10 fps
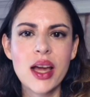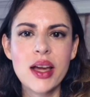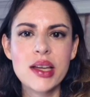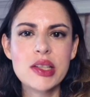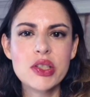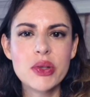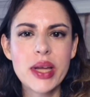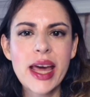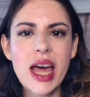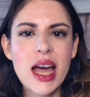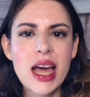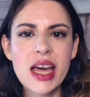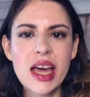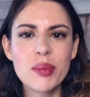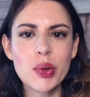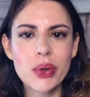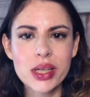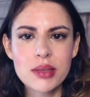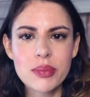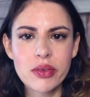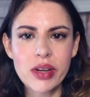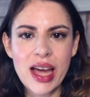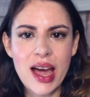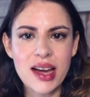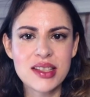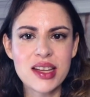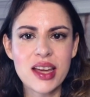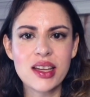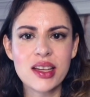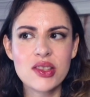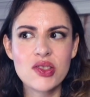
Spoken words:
So today I am going to be reacting